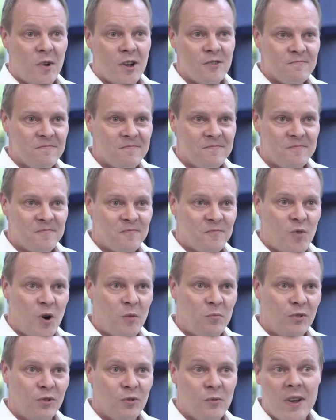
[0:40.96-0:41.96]
won't
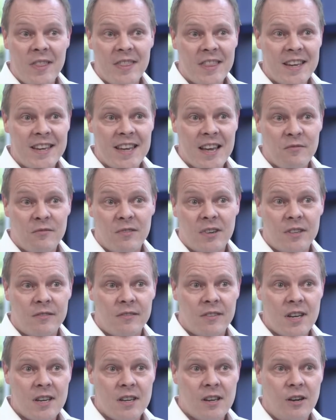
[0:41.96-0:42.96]
wobble when they get very,
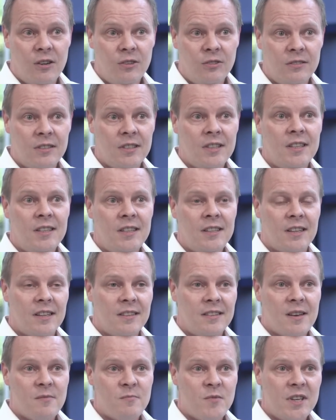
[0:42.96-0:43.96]
very cold,
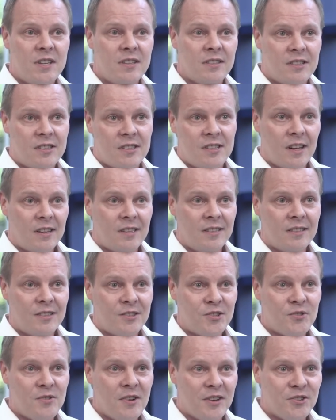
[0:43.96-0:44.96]
and then we can study
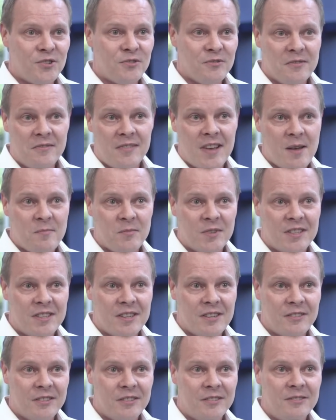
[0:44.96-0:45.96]
the structure of that
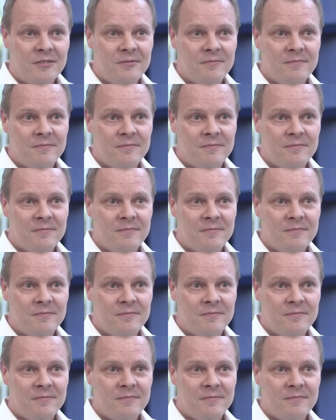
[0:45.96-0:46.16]
material.